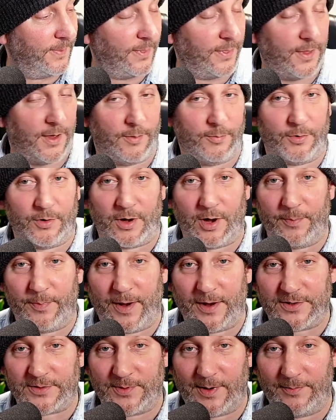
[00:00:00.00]
We'll go
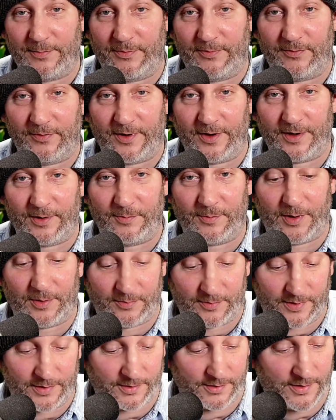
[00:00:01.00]
back to empathy in a moment.